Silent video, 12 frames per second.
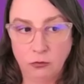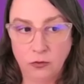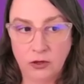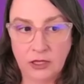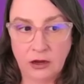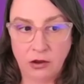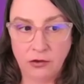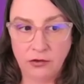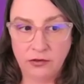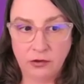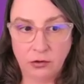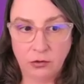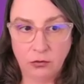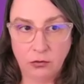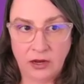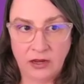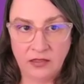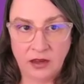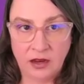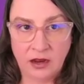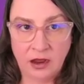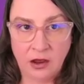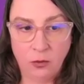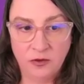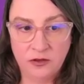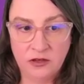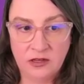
really also, I think, helps